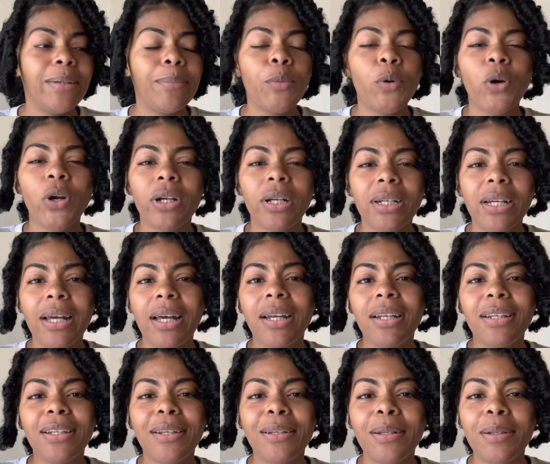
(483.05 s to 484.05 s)
more
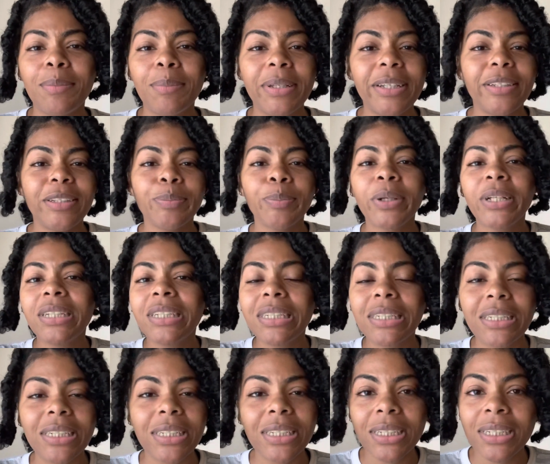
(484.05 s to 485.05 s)
goddamn
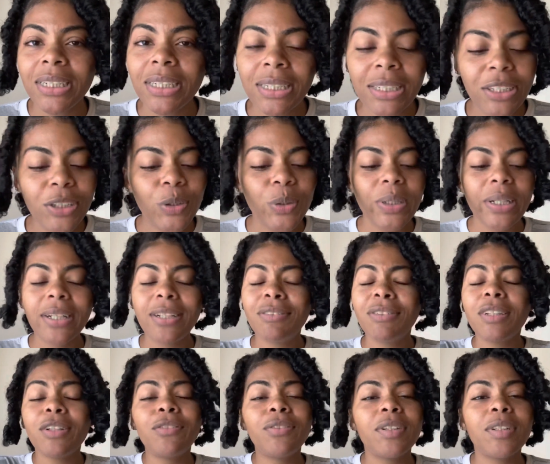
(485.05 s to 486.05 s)
expression, creative
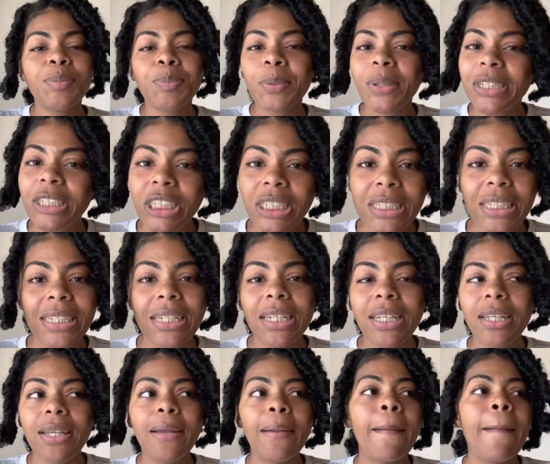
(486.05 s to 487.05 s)
self-expression you
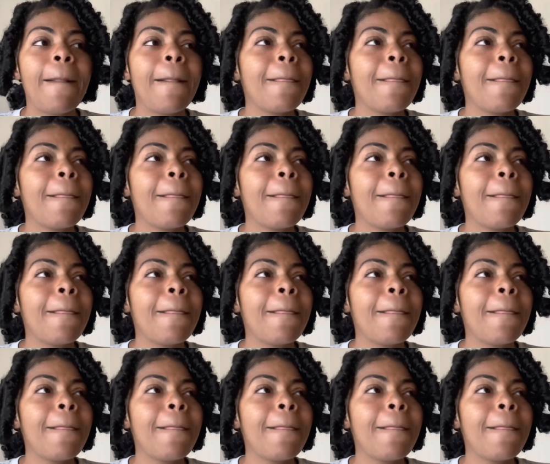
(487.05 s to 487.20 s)
did,